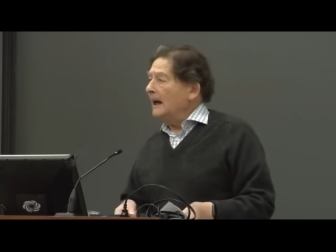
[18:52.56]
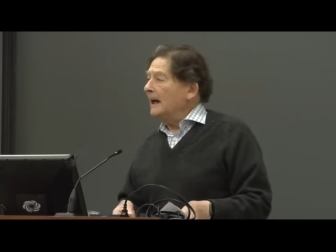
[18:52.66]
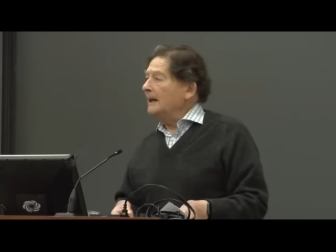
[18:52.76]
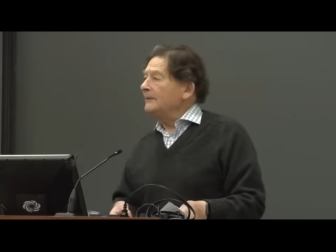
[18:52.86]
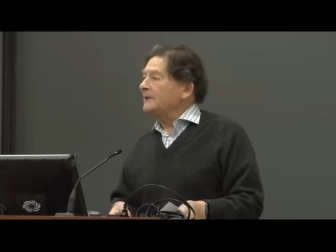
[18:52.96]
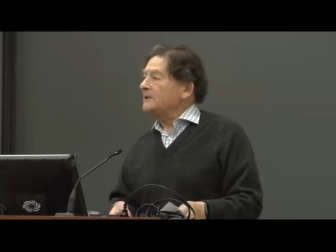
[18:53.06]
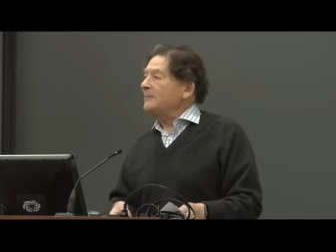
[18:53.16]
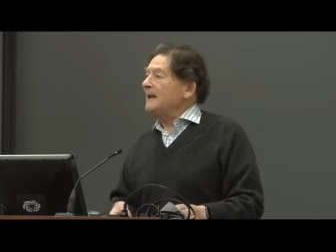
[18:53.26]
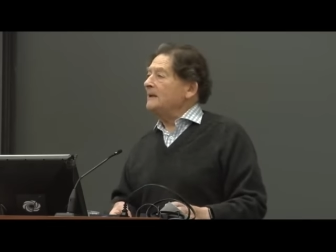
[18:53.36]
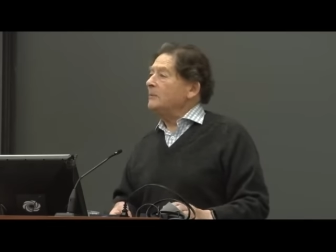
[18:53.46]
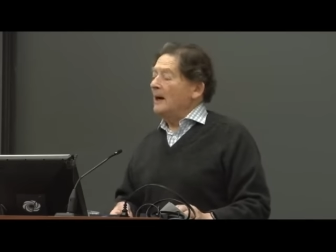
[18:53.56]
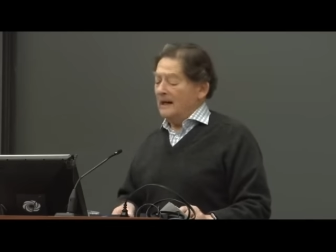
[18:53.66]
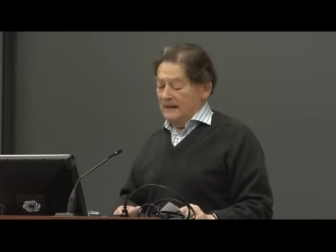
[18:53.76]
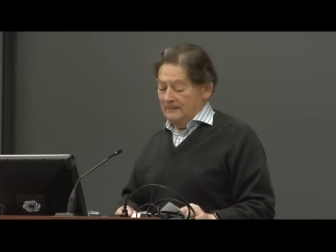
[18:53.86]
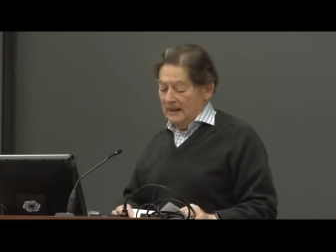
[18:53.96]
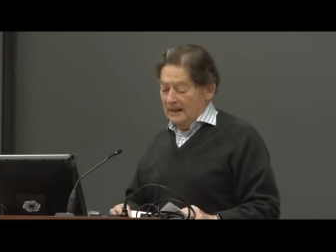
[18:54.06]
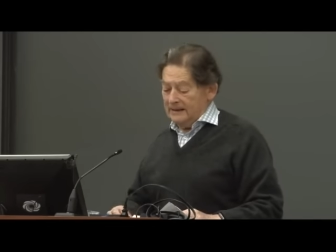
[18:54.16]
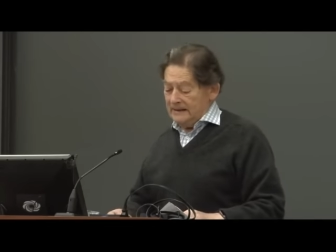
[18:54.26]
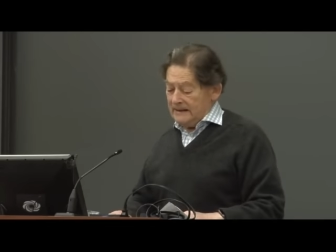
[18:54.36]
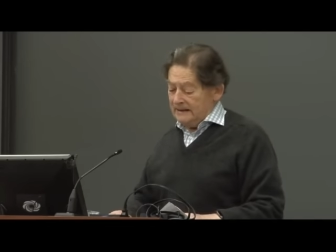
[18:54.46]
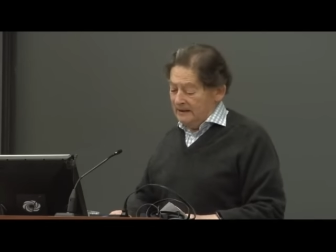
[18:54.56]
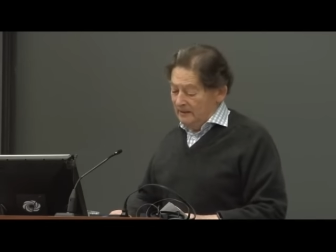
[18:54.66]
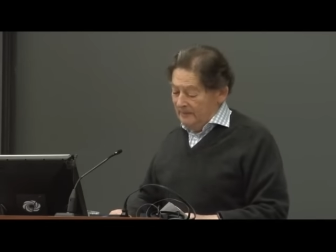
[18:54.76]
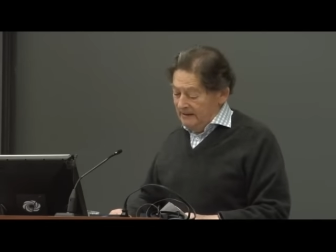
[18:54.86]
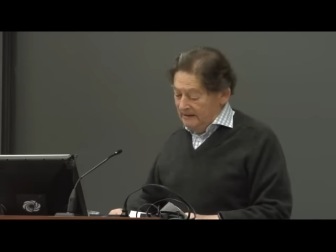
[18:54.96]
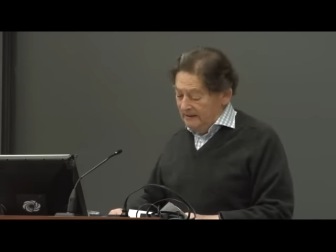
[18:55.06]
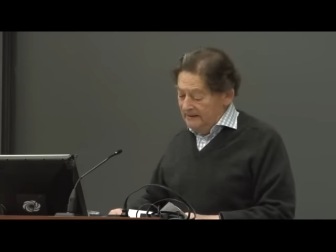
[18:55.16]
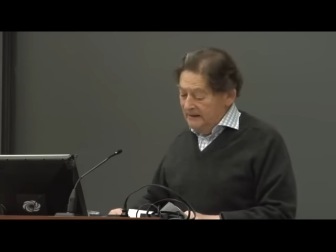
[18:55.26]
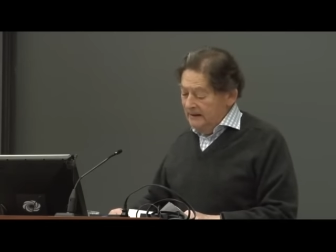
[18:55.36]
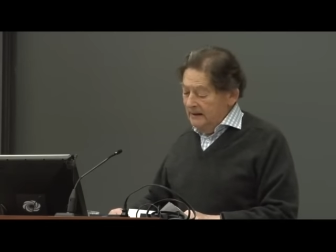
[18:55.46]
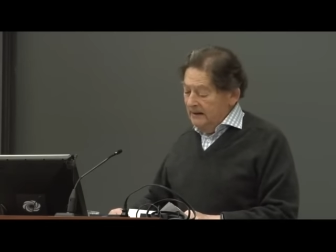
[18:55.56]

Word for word: I have explained why, in my considered opinion,